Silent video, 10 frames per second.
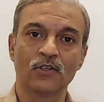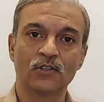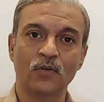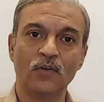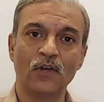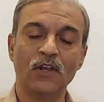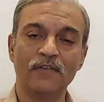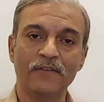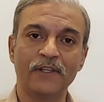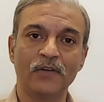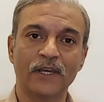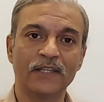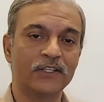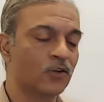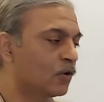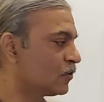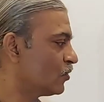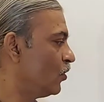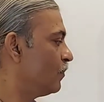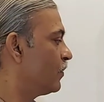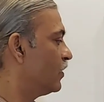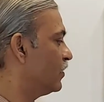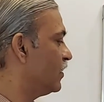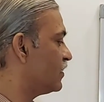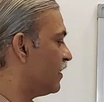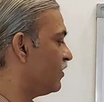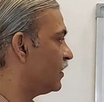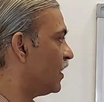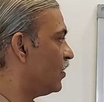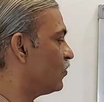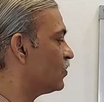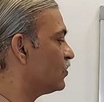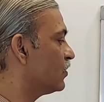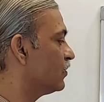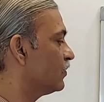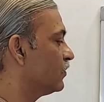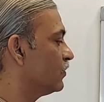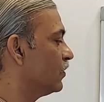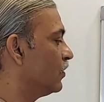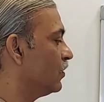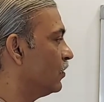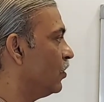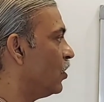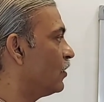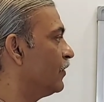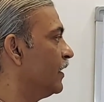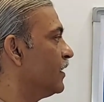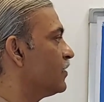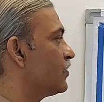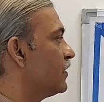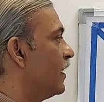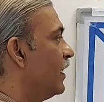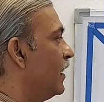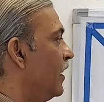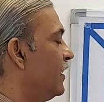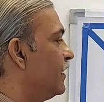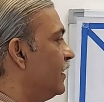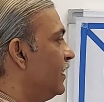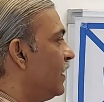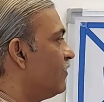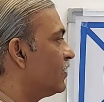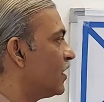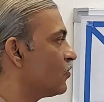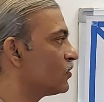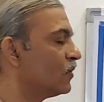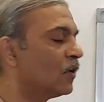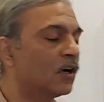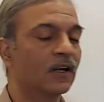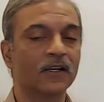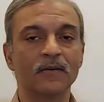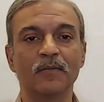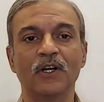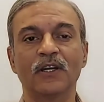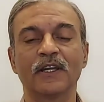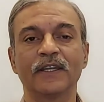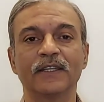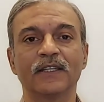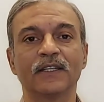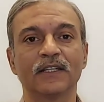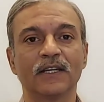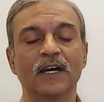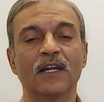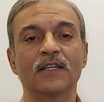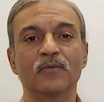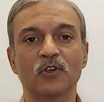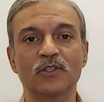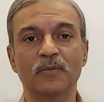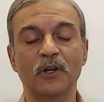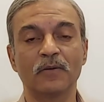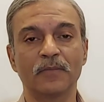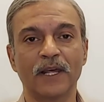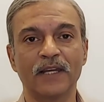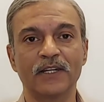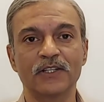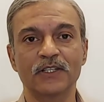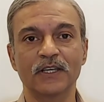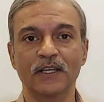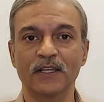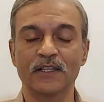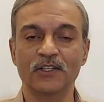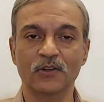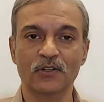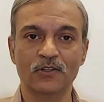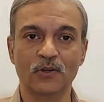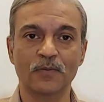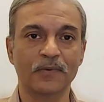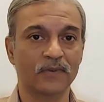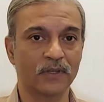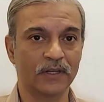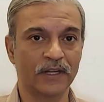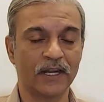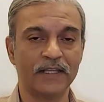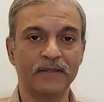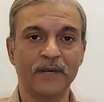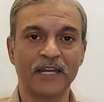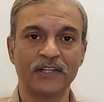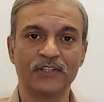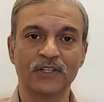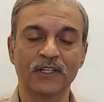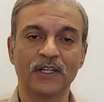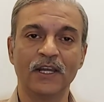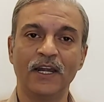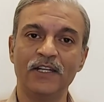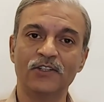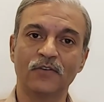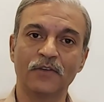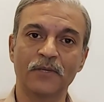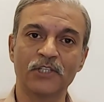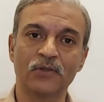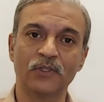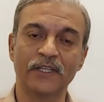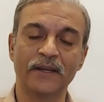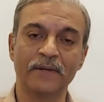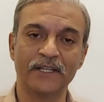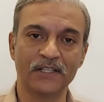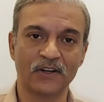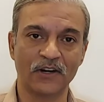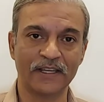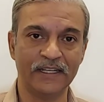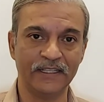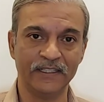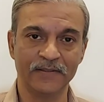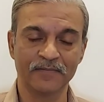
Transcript: So overall, when we look at this horoscope, the 7th house, Lord Venus and the 11th house, Lord Mercury are the most important planets in this horoscope regarding the marriage. And so we must do the remedies accordingly.